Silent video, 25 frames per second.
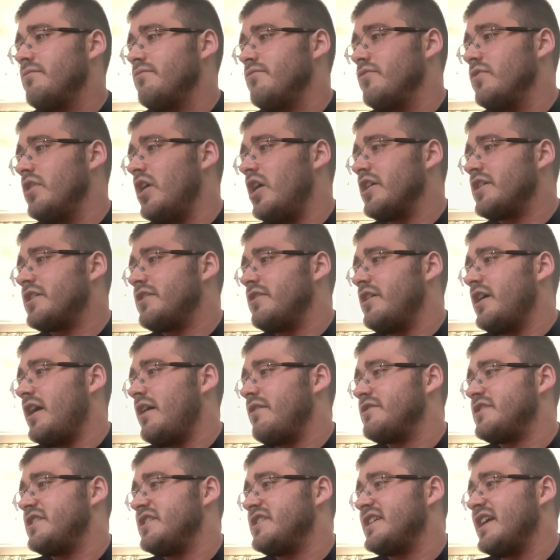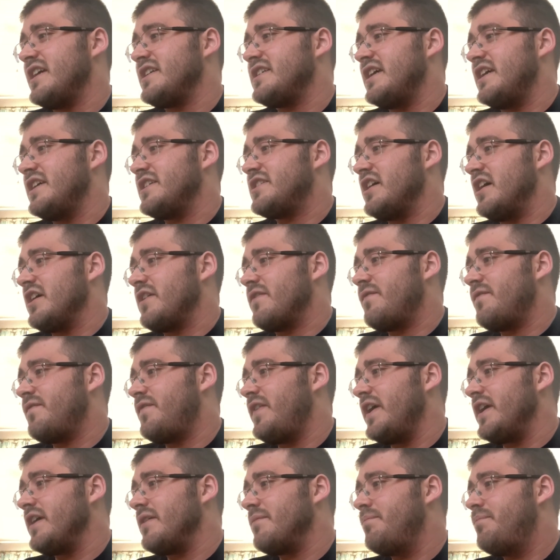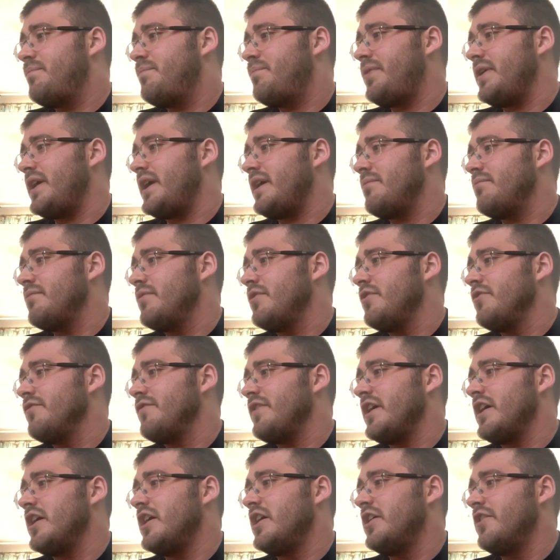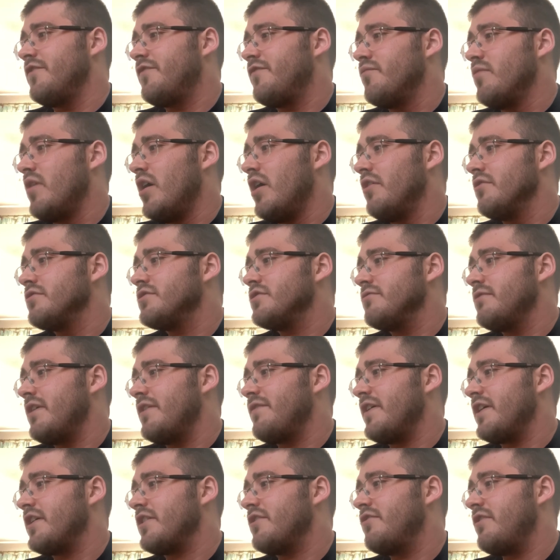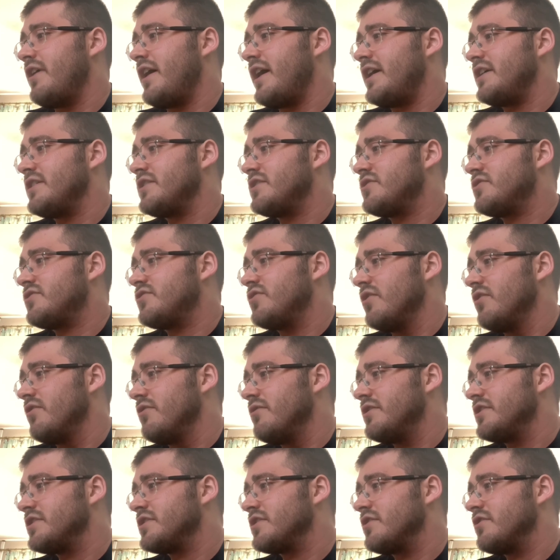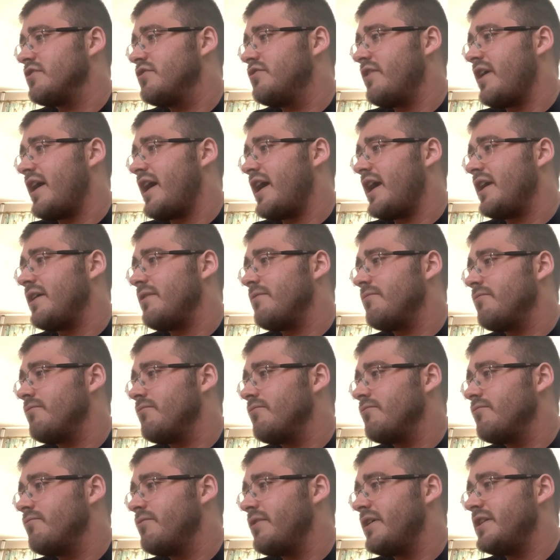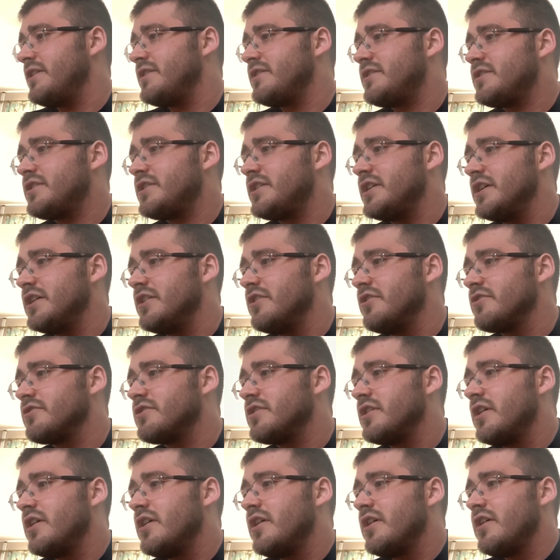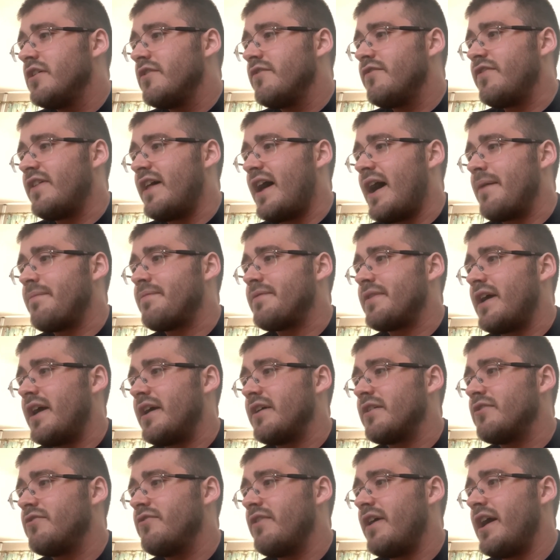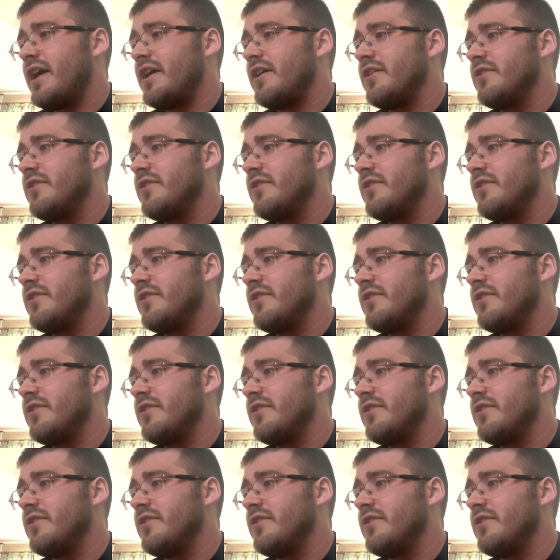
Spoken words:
Like, as it says here, it's like think B movie Earth mode with a grey torus, grey windshield flaps, and grey